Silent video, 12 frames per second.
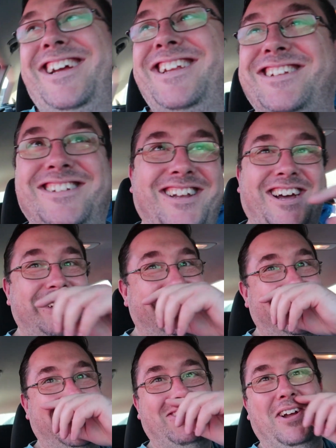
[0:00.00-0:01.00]
He doesn't like
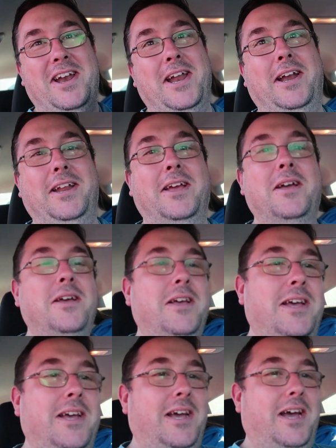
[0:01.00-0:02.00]
seeing Great Nanny.
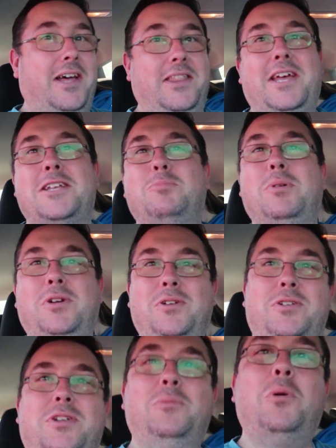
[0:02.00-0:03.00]
And that's
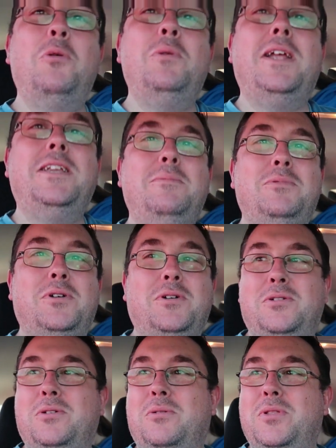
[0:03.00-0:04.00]
because she won't let him
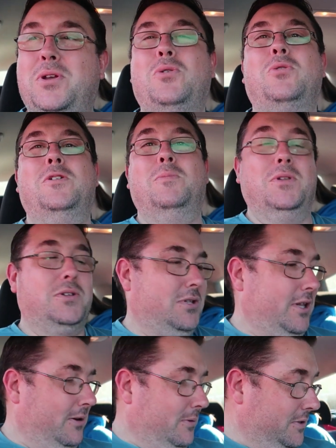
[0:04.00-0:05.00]
touch all the ornaments
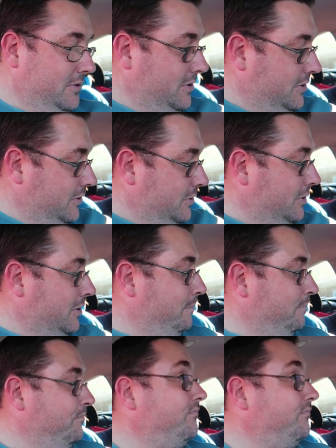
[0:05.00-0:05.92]
that he wants to touch.